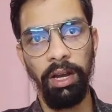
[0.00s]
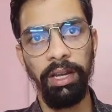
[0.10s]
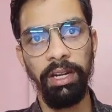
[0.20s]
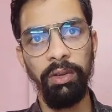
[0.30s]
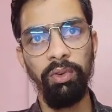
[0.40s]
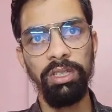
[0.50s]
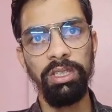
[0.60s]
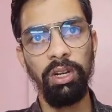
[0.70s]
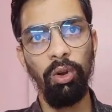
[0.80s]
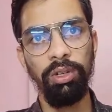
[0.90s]
Again reverse
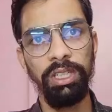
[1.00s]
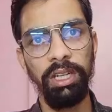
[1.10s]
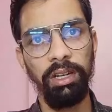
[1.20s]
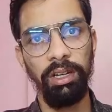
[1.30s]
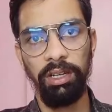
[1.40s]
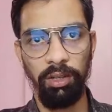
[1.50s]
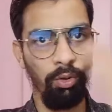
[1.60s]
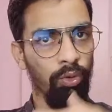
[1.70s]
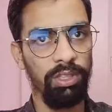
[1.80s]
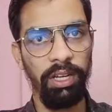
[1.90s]
the logic,
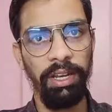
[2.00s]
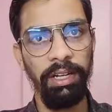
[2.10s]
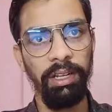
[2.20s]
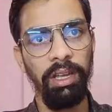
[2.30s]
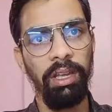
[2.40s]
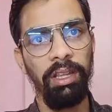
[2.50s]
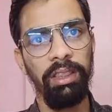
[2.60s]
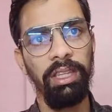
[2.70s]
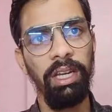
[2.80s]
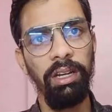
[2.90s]
close the gate.
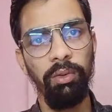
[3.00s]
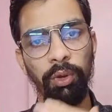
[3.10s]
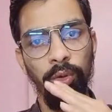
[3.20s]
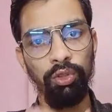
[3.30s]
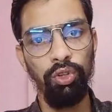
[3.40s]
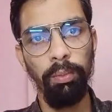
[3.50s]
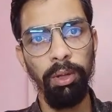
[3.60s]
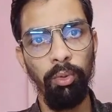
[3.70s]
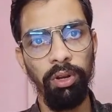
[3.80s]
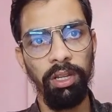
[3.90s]
Then we have to stop
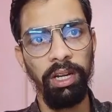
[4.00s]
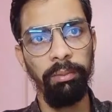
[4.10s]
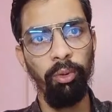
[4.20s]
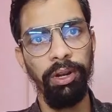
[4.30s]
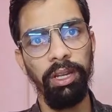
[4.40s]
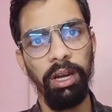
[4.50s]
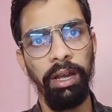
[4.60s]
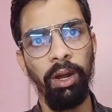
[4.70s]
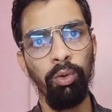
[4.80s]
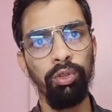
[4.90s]
the motor at that point.
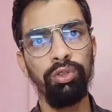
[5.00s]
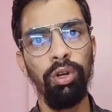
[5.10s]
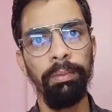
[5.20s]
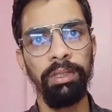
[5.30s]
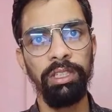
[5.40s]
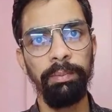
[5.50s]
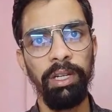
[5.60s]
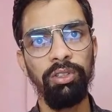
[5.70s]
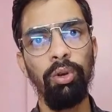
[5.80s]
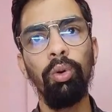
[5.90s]
And how to stop? Just
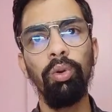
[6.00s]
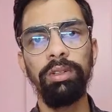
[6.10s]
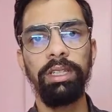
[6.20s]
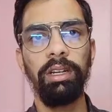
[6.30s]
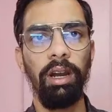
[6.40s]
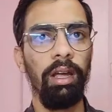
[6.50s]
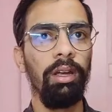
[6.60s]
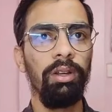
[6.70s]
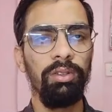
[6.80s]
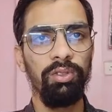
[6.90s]
pass the low signal.
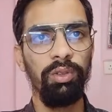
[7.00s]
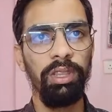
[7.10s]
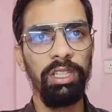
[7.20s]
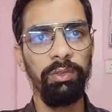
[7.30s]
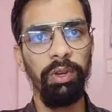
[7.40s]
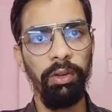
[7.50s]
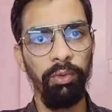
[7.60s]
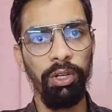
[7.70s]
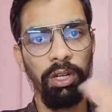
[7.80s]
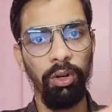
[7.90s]
So in this way
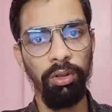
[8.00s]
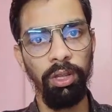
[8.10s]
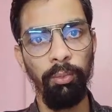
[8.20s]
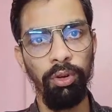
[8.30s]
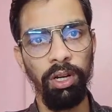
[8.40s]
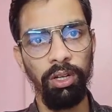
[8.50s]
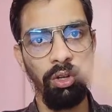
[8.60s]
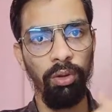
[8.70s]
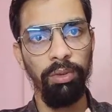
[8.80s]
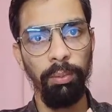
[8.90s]
we turn on the motor,
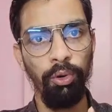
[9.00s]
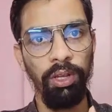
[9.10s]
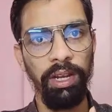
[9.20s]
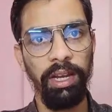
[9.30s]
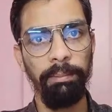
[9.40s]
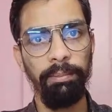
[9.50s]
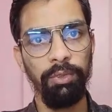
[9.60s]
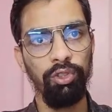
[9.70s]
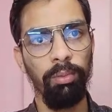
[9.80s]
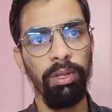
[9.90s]
turn off the motor, and
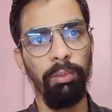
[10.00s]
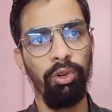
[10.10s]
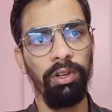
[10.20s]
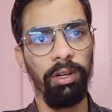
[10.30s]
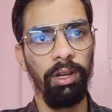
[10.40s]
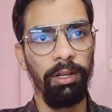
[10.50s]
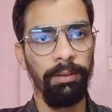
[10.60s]
stop the motor.